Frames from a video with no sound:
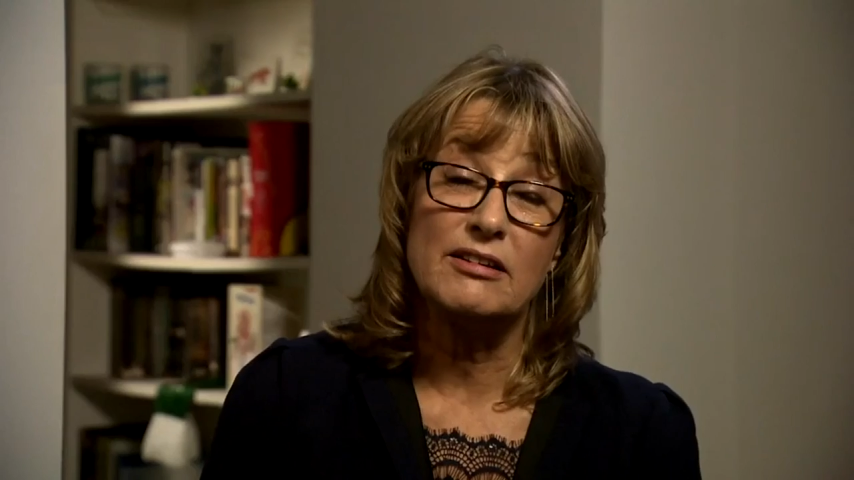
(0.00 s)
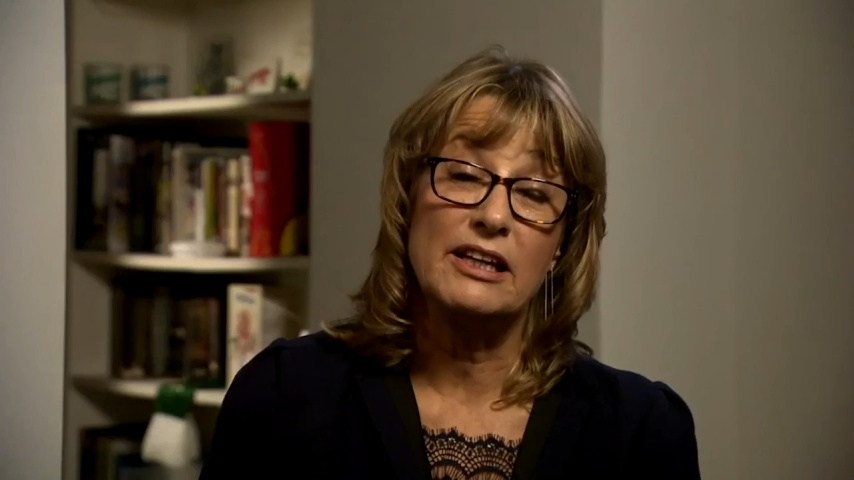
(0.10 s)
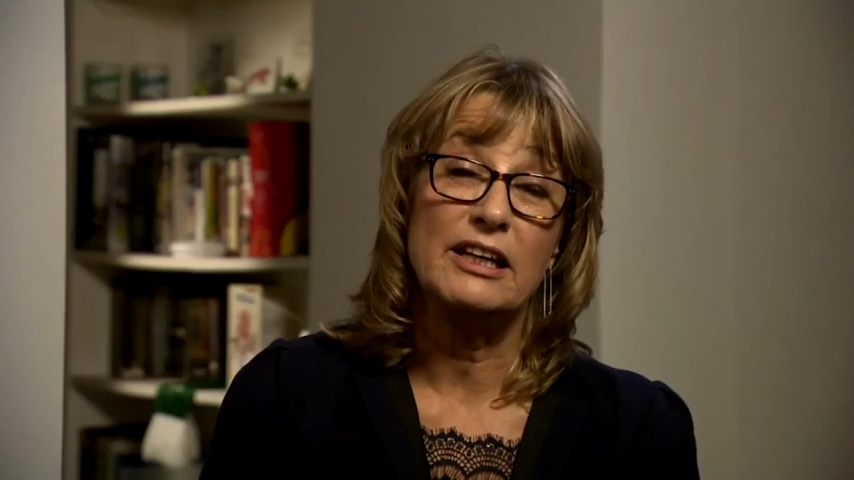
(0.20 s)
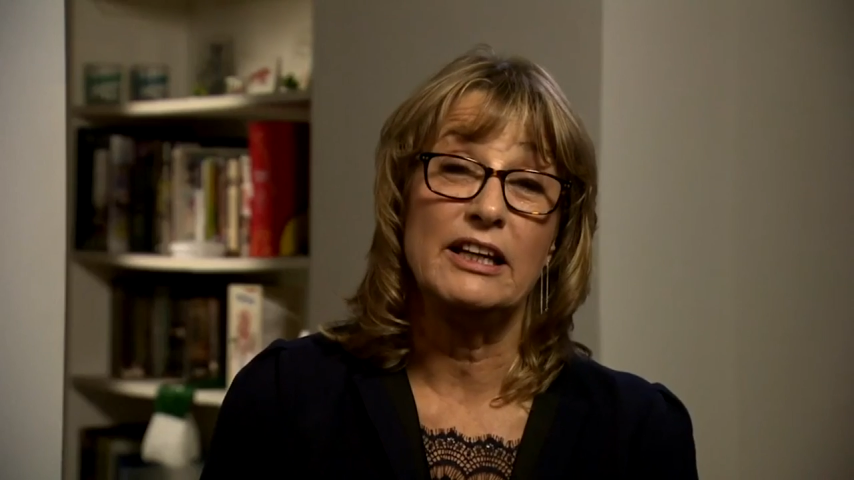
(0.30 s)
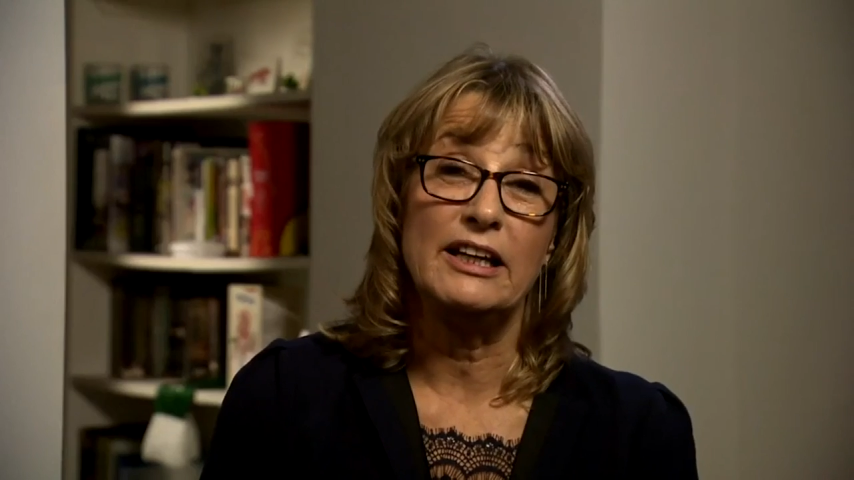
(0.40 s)

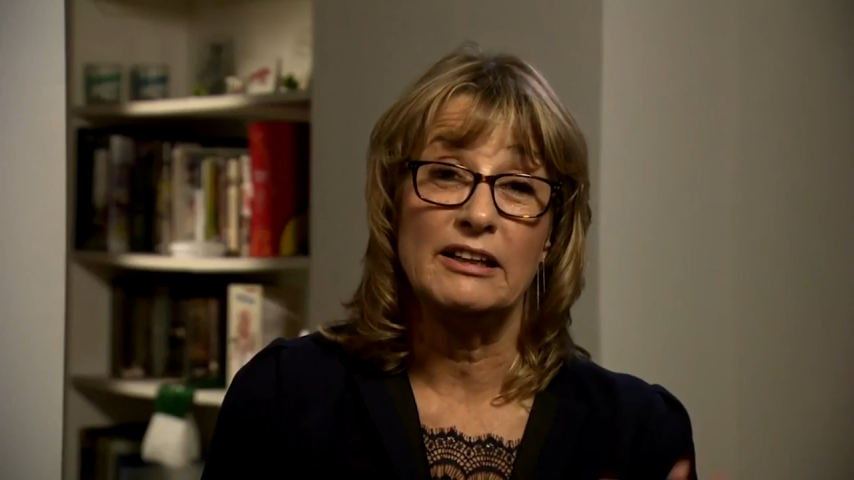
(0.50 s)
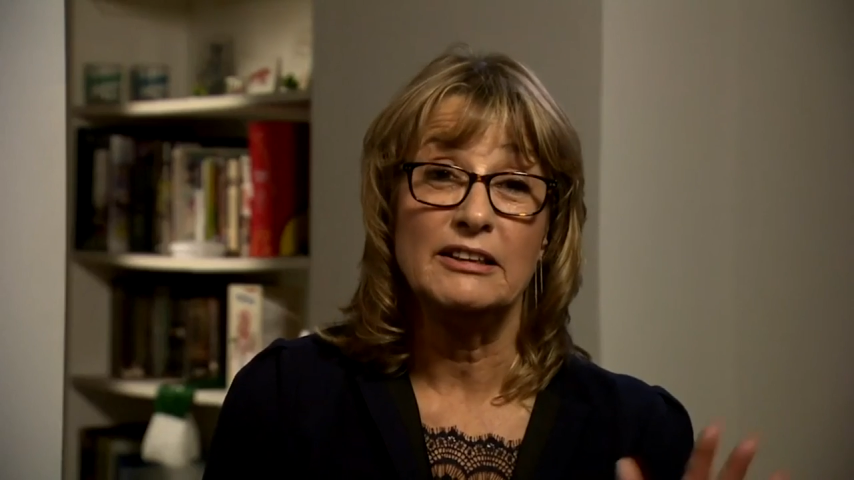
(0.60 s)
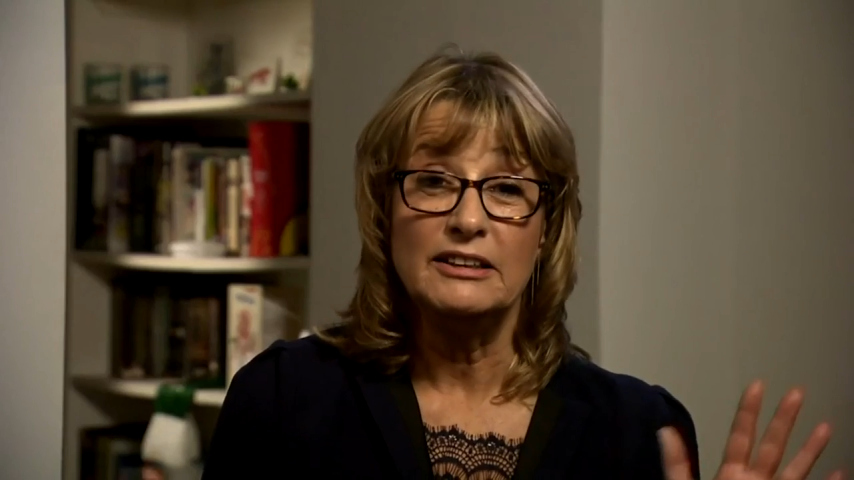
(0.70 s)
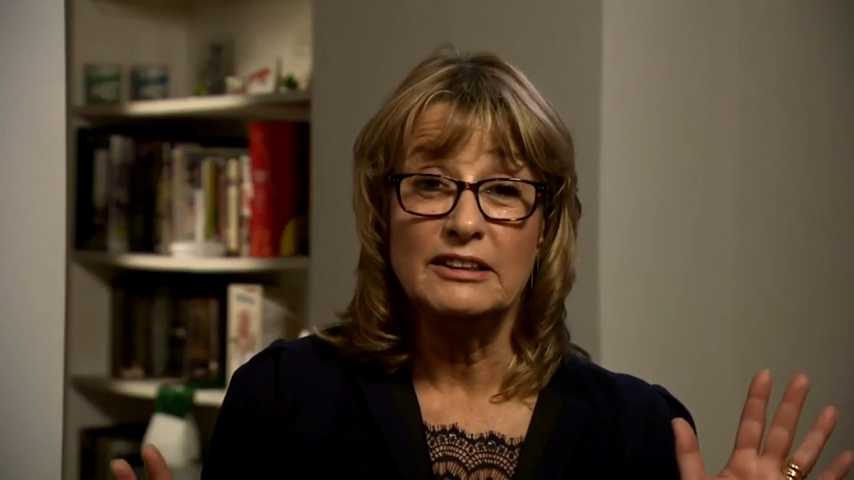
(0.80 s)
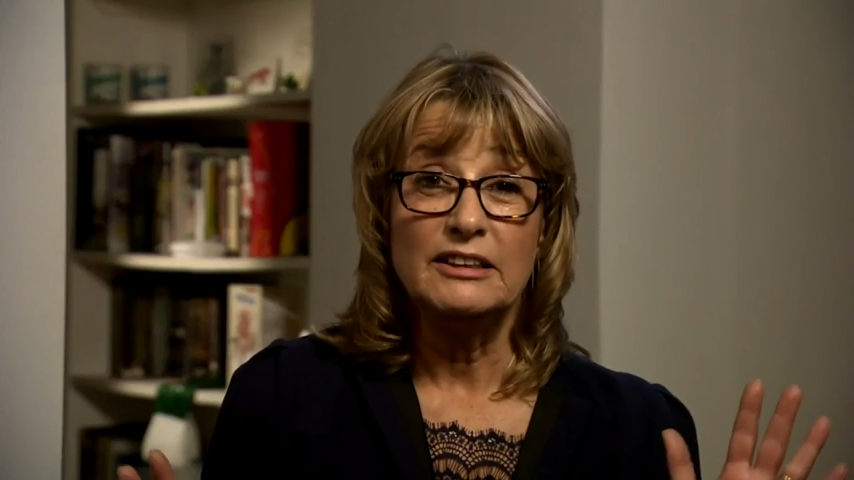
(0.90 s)
thinking,
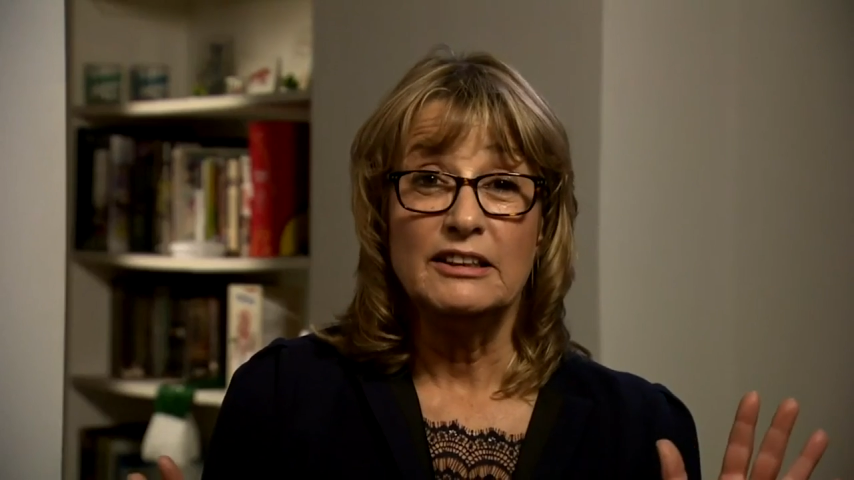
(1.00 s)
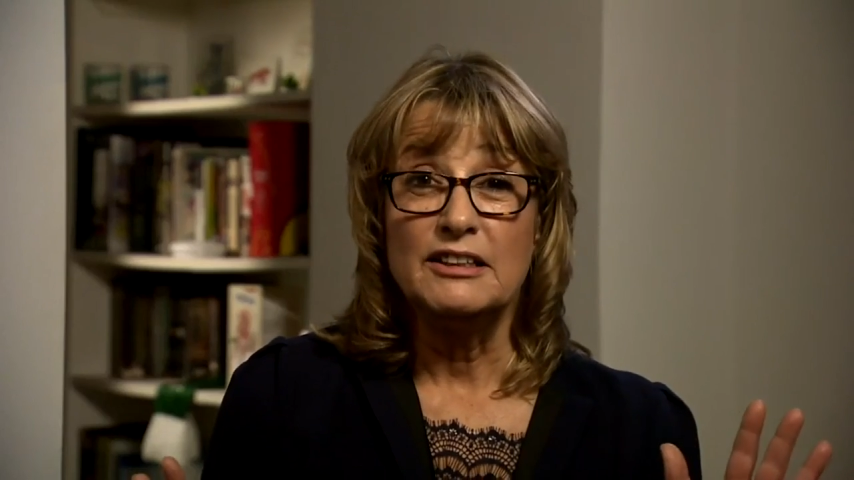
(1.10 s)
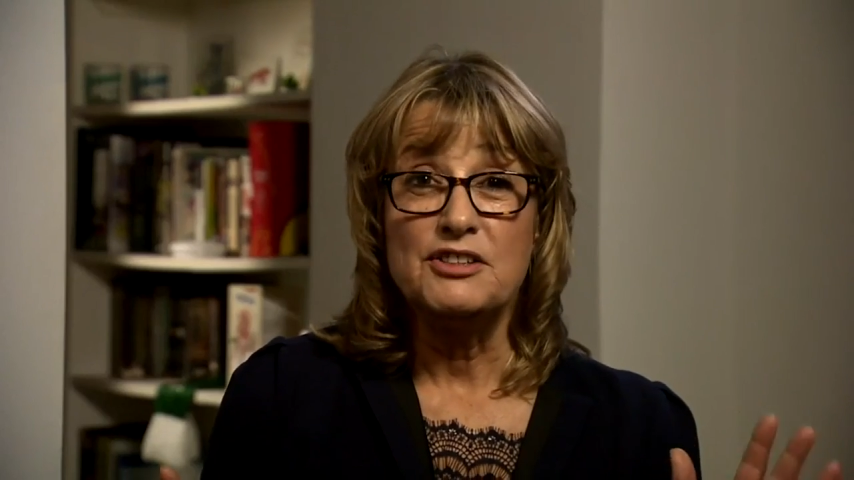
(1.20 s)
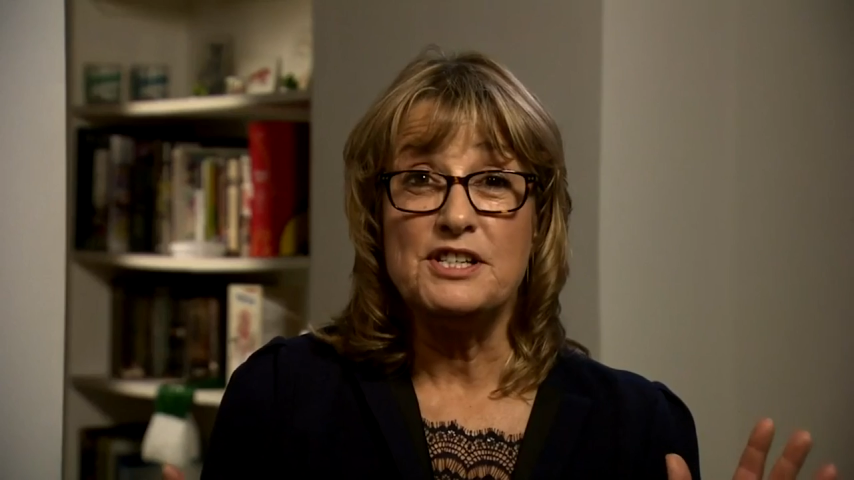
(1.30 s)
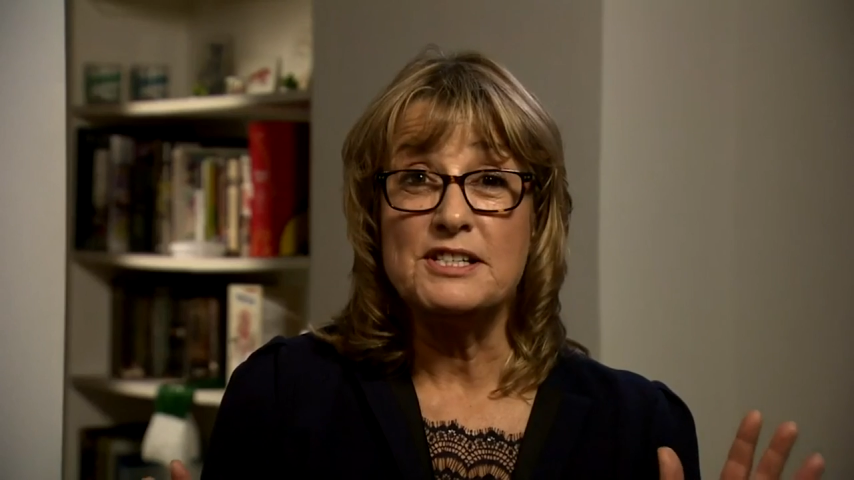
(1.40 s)

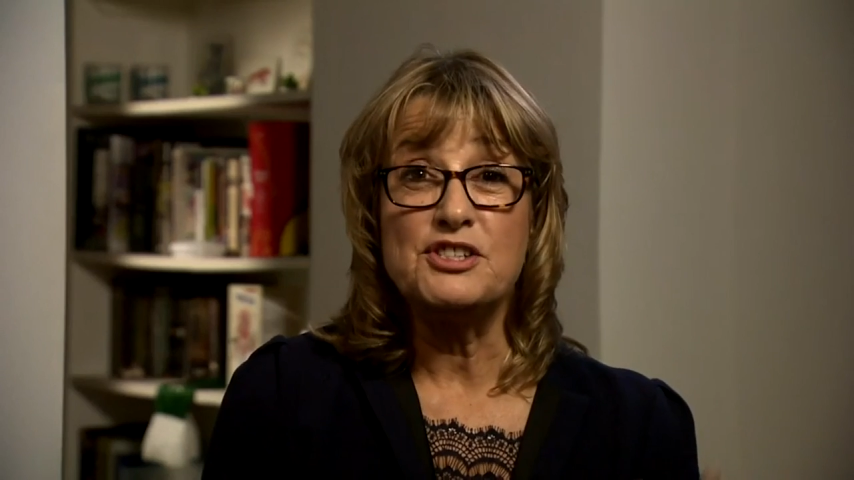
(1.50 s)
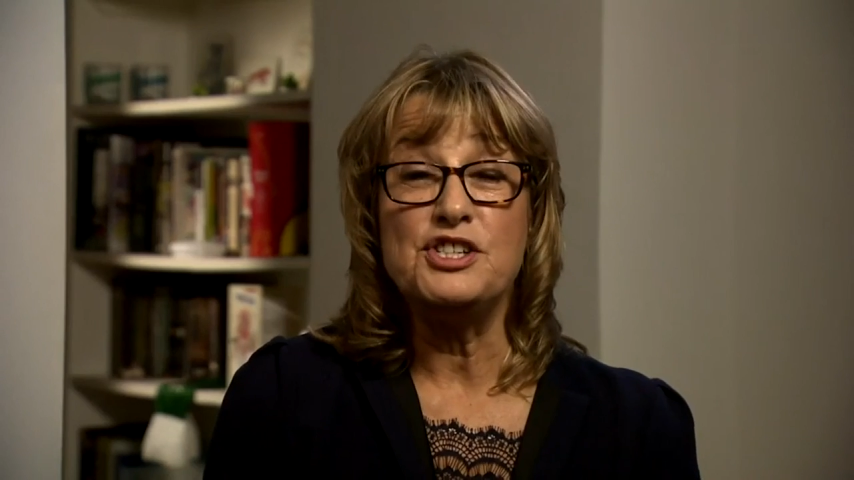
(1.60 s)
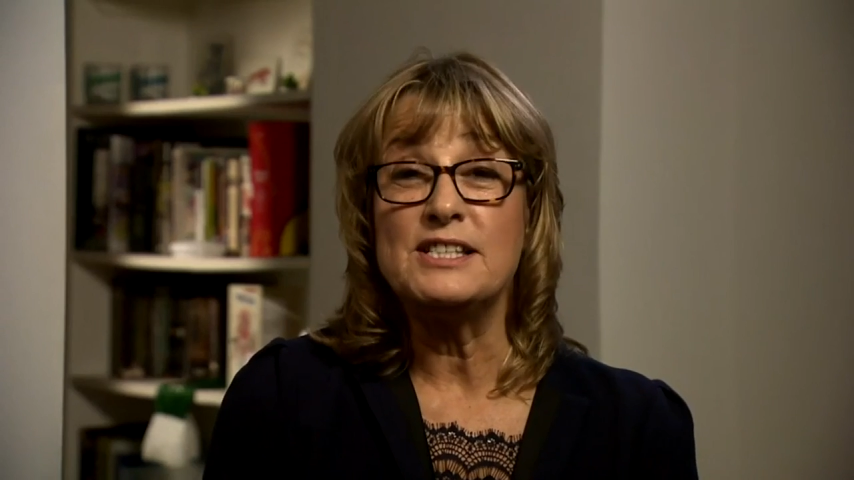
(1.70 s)
she's